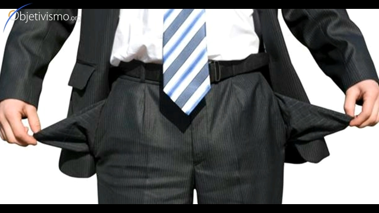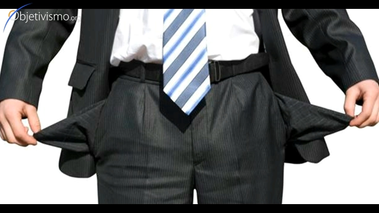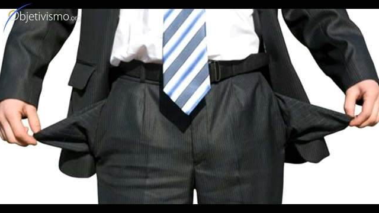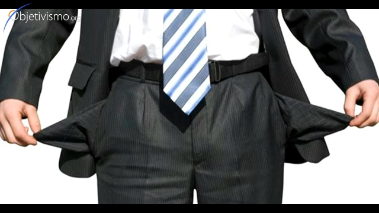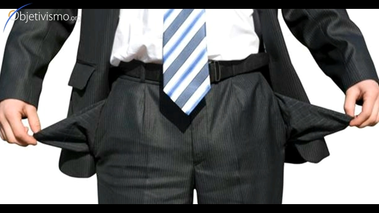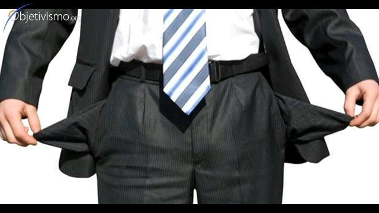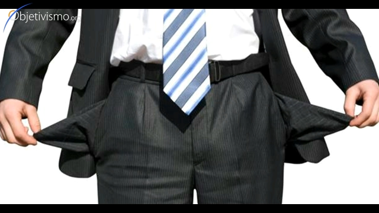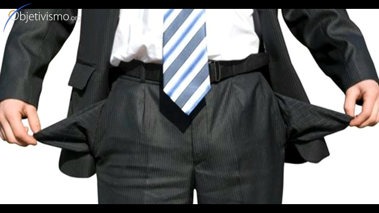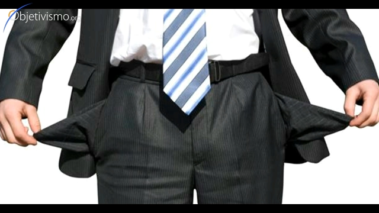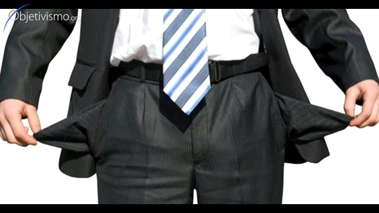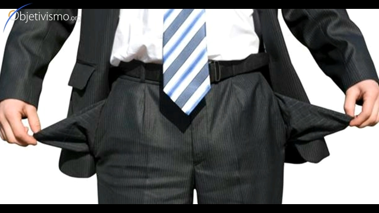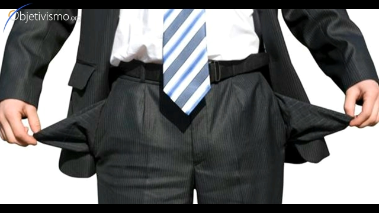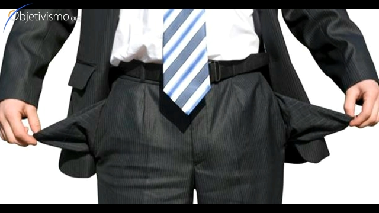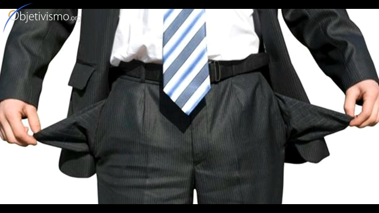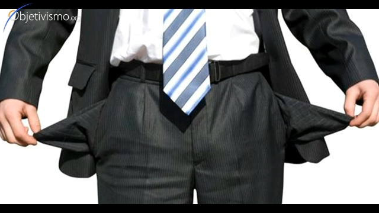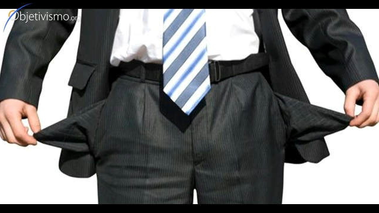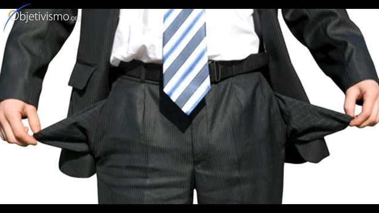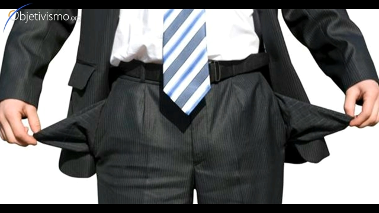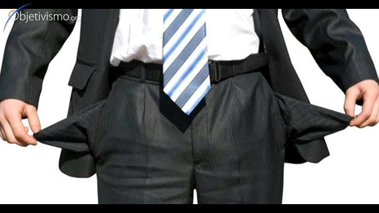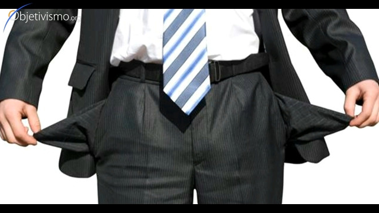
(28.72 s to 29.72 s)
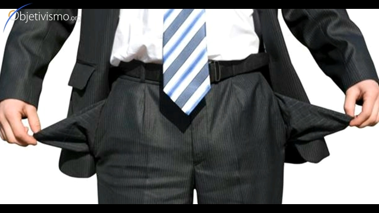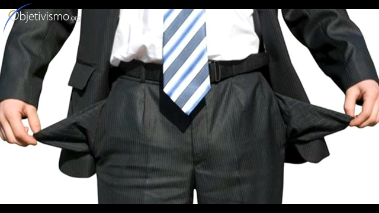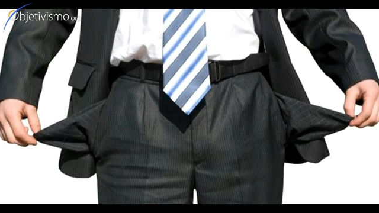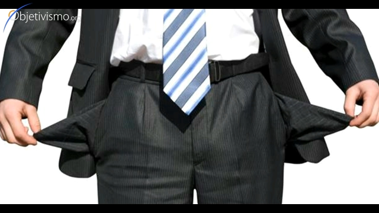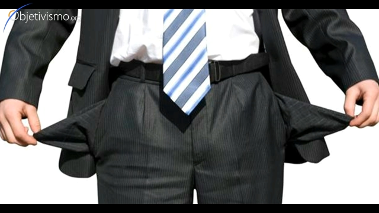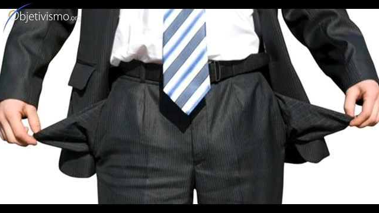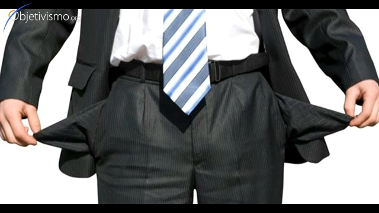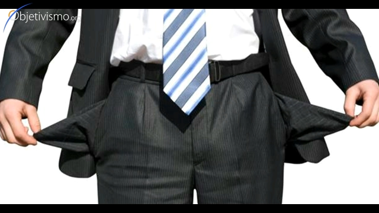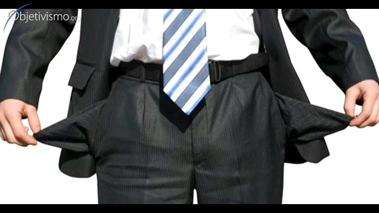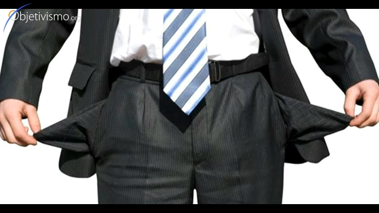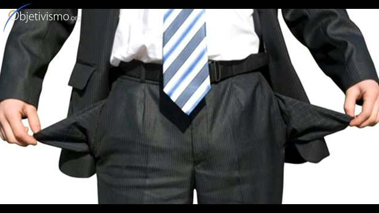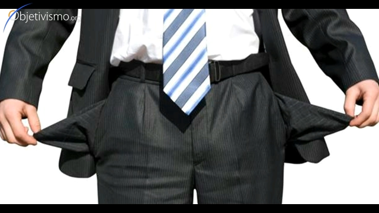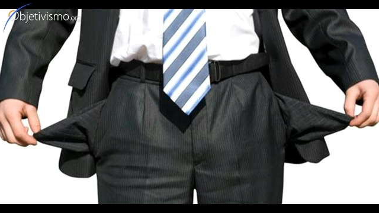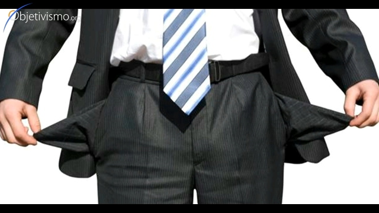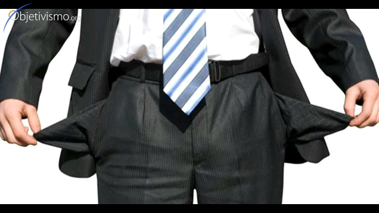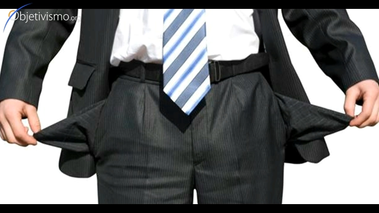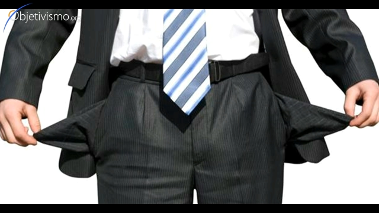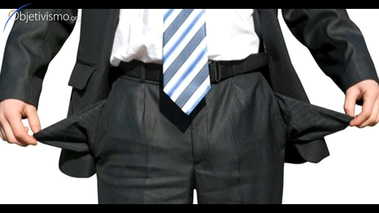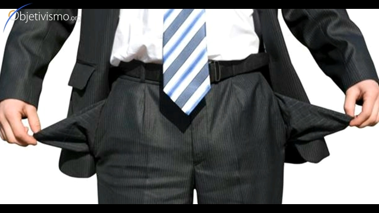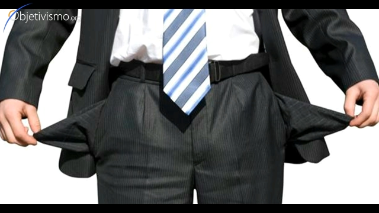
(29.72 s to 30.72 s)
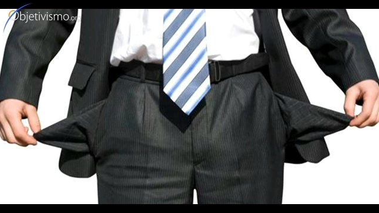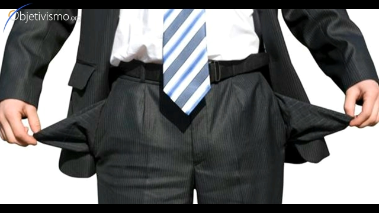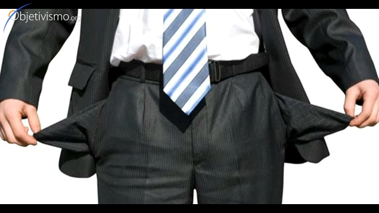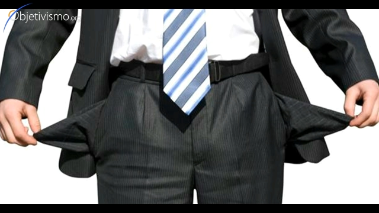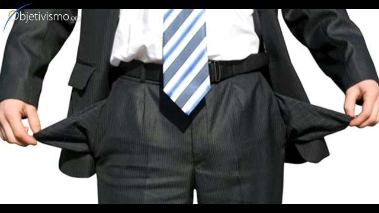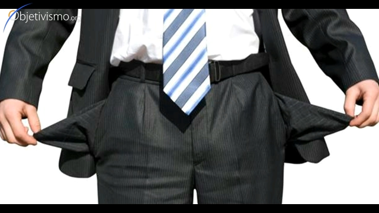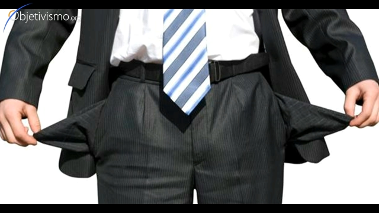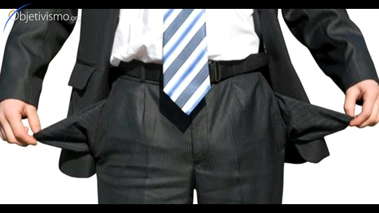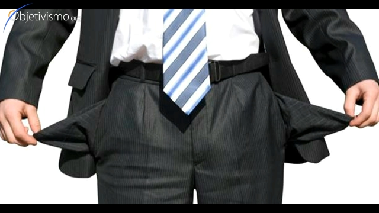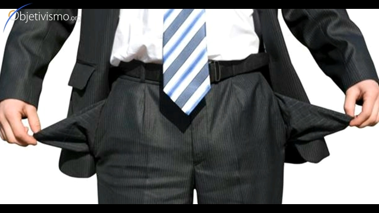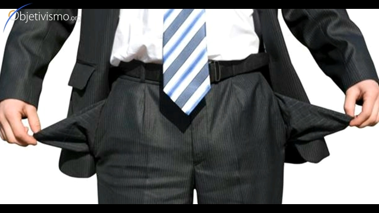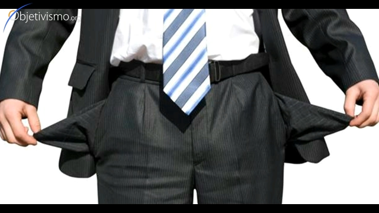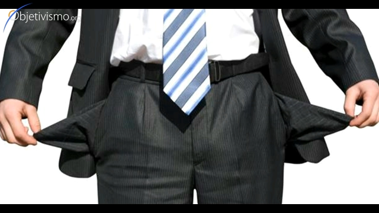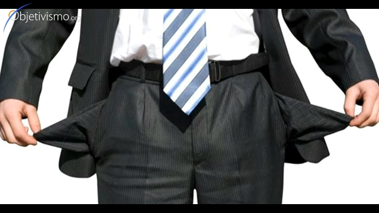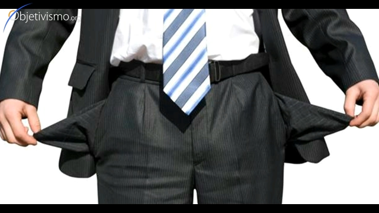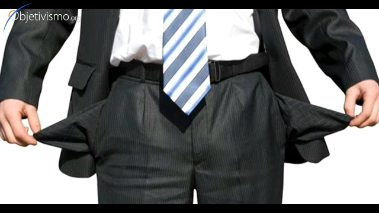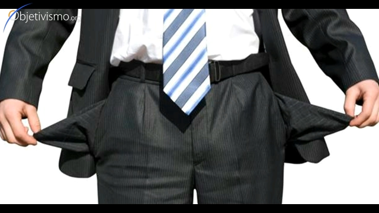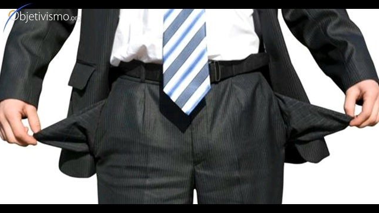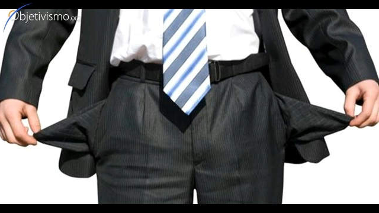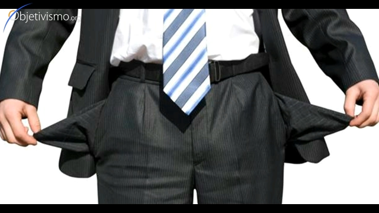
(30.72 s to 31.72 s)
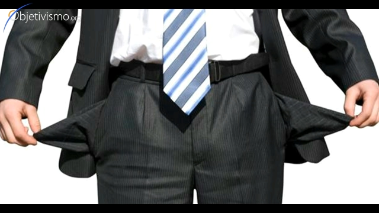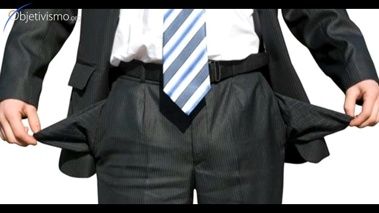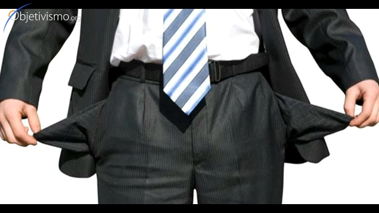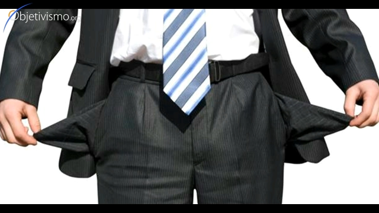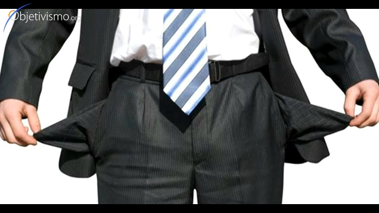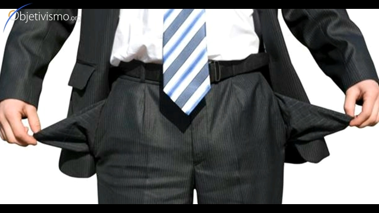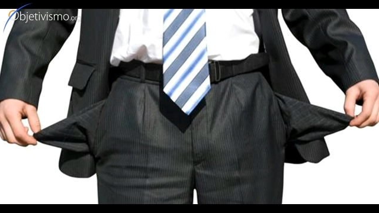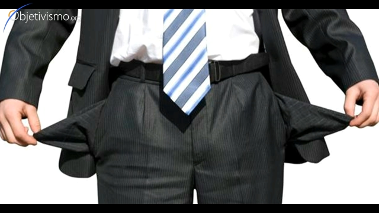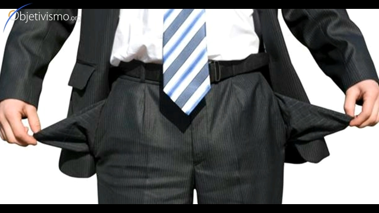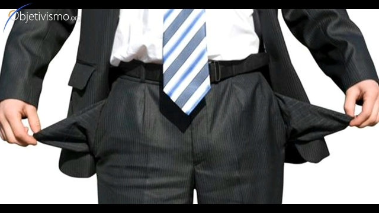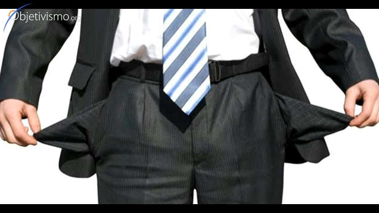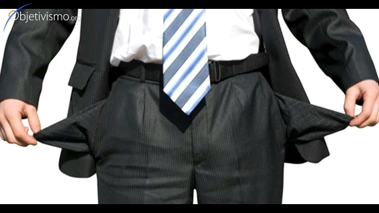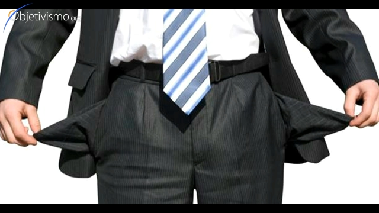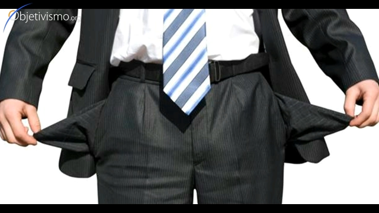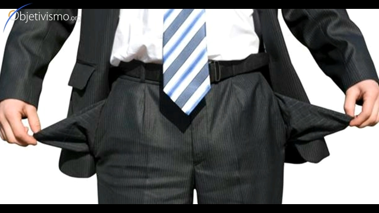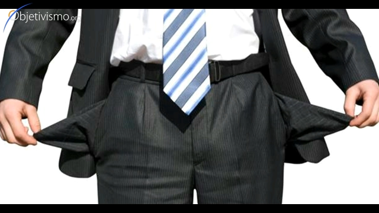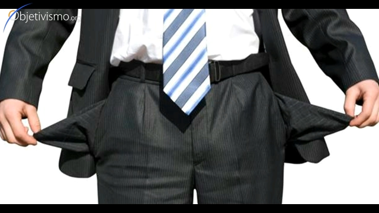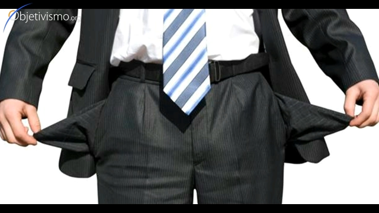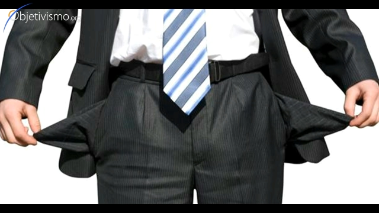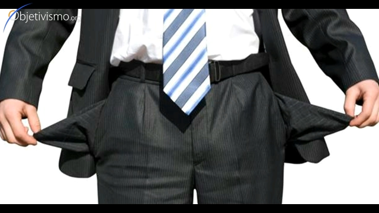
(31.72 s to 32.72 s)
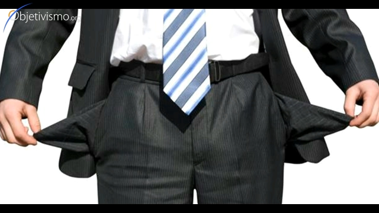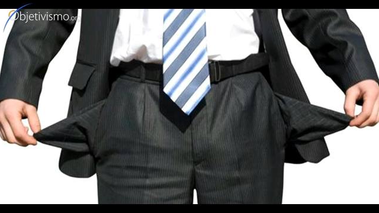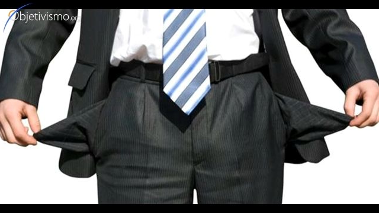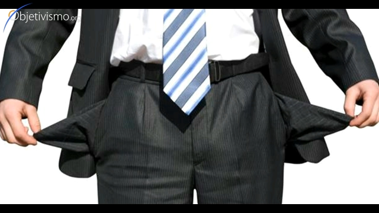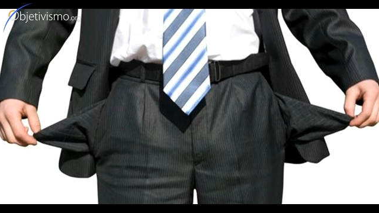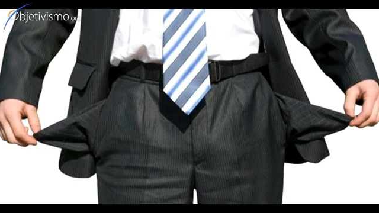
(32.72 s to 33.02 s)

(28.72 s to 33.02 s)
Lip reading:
(no speaker visible)